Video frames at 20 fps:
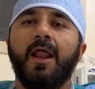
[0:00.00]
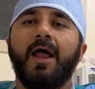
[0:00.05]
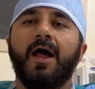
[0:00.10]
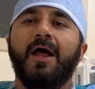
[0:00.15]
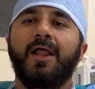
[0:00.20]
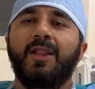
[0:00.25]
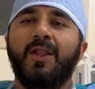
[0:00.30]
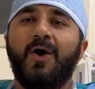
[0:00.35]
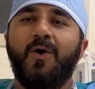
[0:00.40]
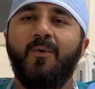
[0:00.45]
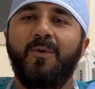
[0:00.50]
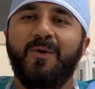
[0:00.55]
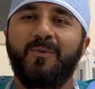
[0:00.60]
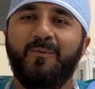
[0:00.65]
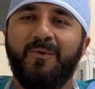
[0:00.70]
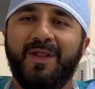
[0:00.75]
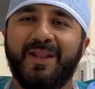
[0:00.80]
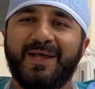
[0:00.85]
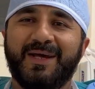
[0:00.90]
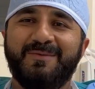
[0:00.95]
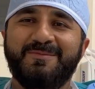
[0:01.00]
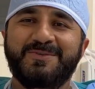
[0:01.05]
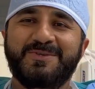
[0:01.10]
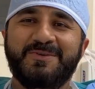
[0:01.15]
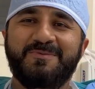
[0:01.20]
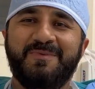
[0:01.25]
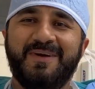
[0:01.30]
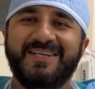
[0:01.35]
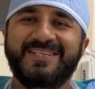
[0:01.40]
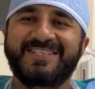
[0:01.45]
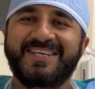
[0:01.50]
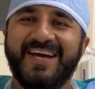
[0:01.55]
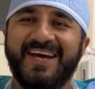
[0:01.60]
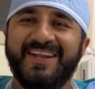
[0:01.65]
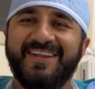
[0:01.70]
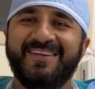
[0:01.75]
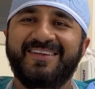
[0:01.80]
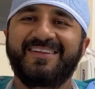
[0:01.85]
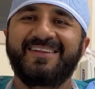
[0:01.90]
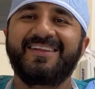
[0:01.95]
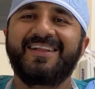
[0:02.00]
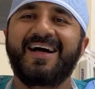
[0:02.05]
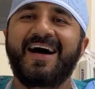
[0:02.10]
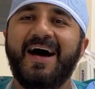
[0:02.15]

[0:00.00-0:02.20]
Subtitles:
Hello and welcome to my channel.